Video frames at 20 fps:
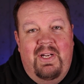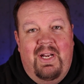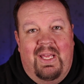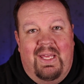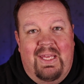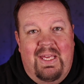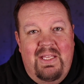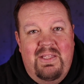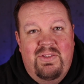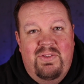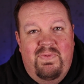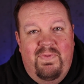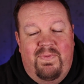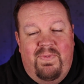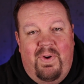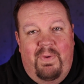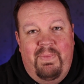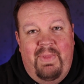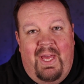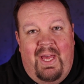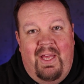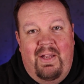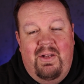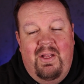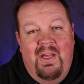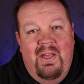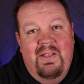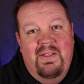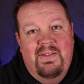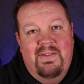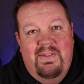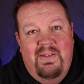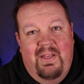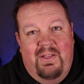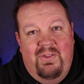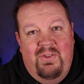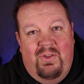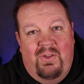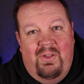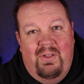that it gets from that
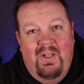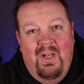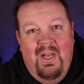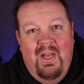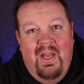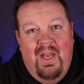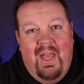signal,